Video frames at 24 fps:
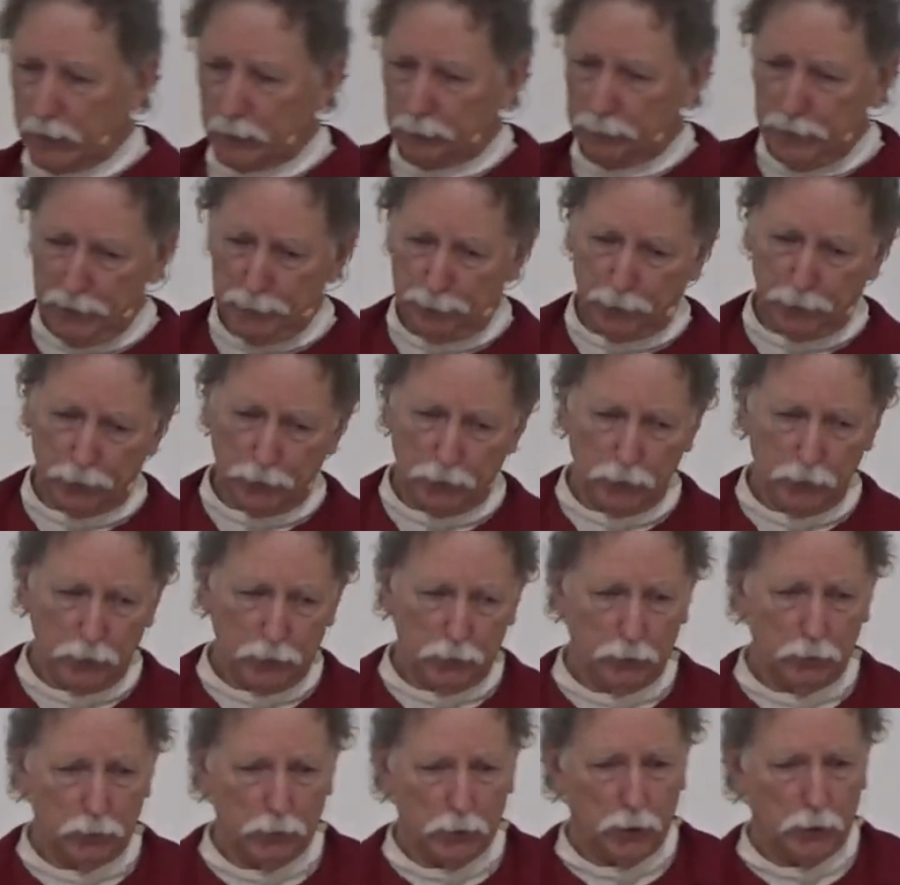of people
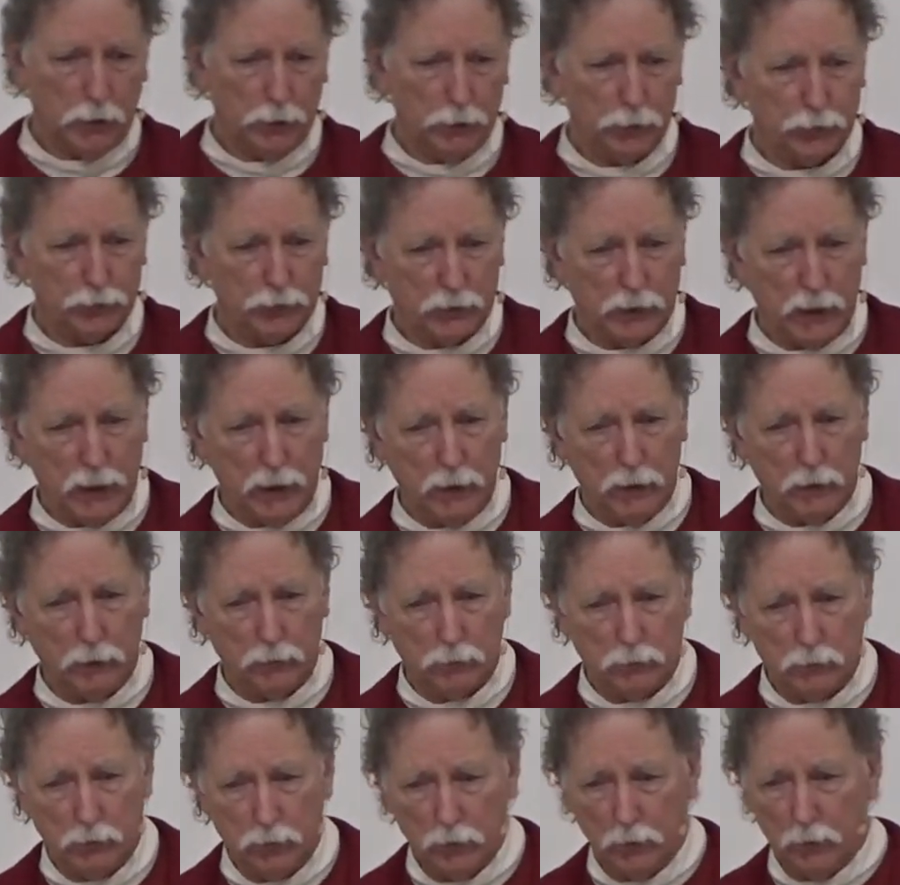who understand
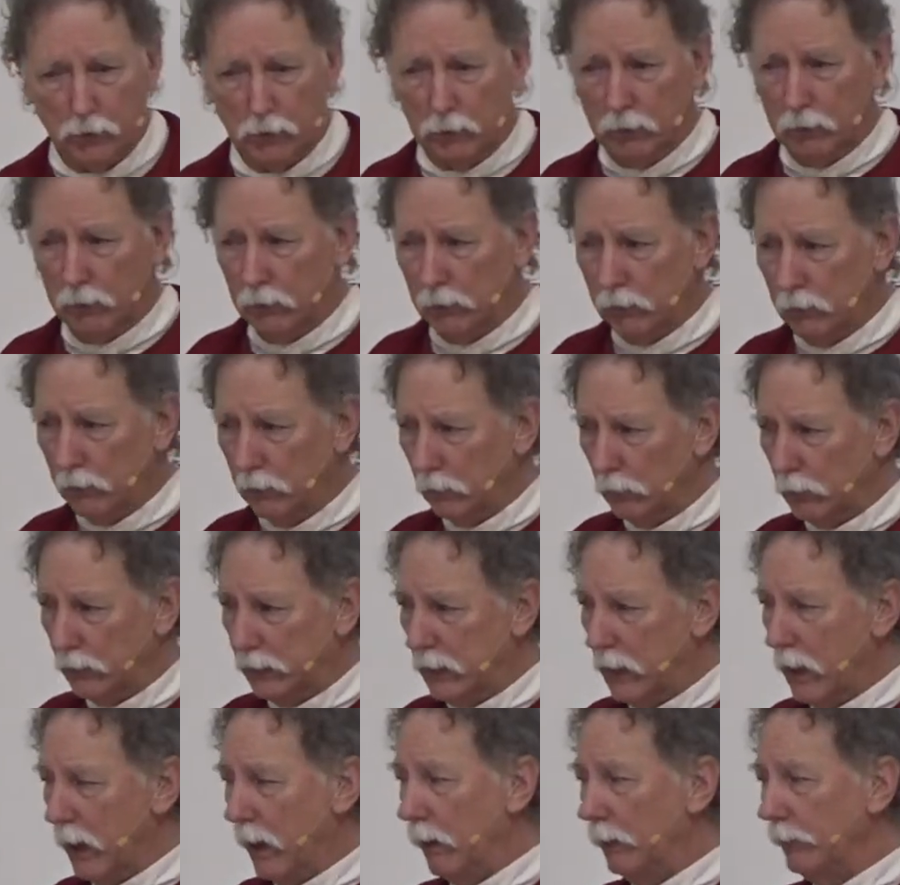what
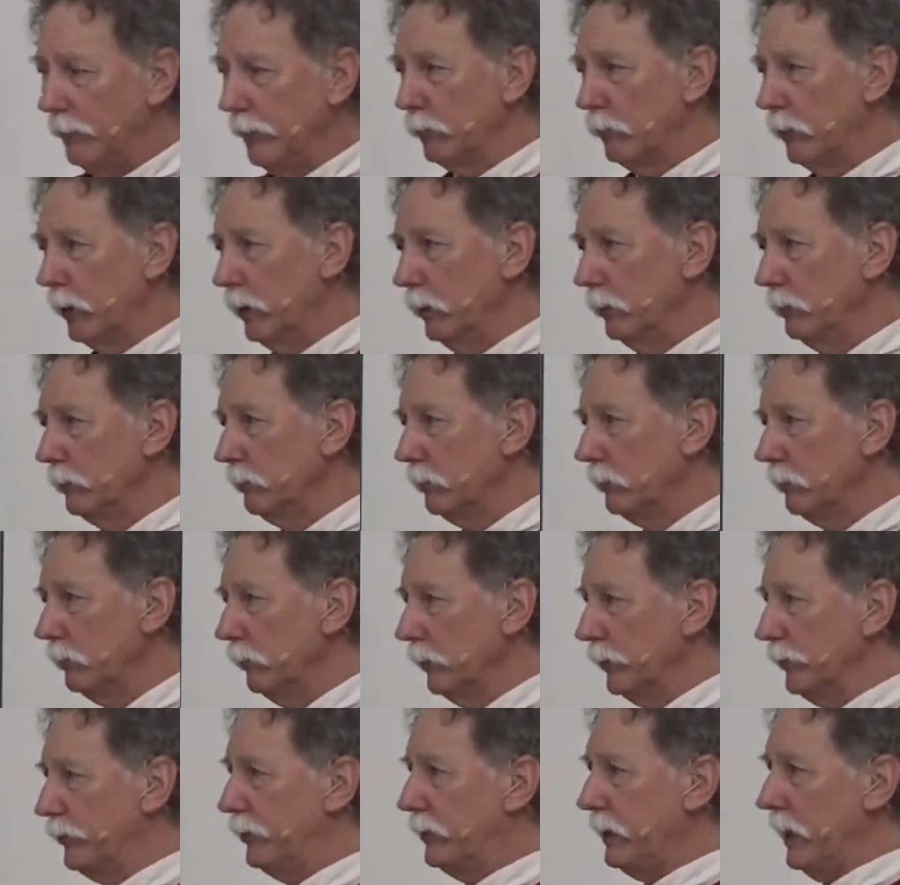Calvin wrote
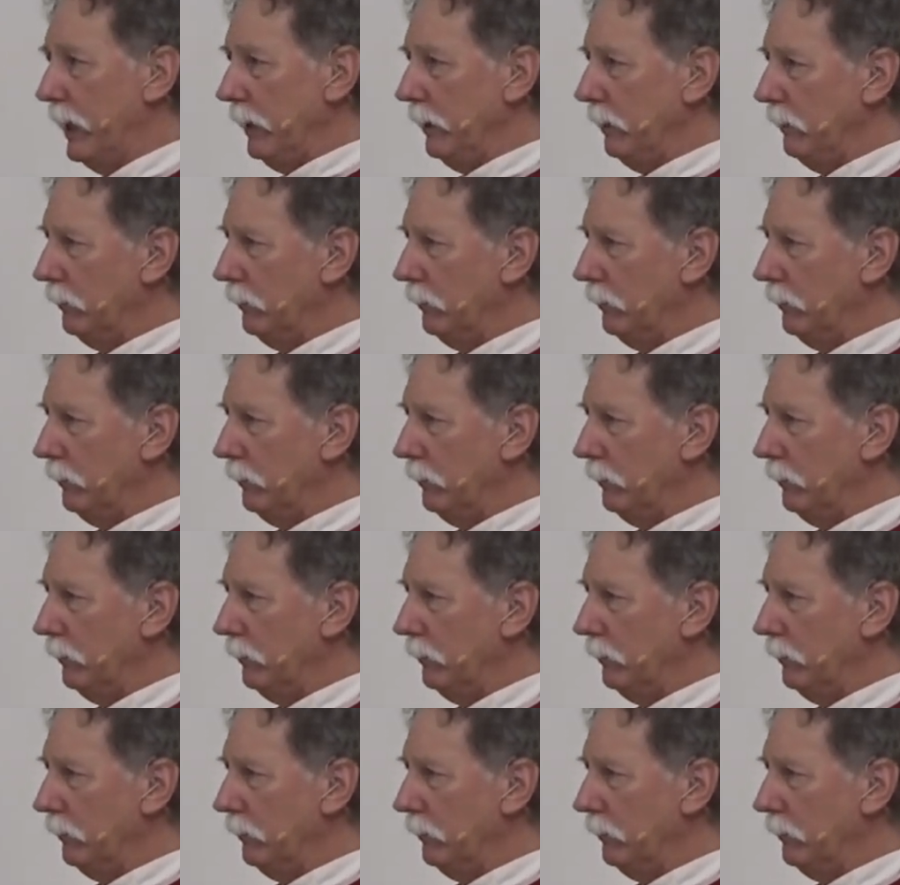would say,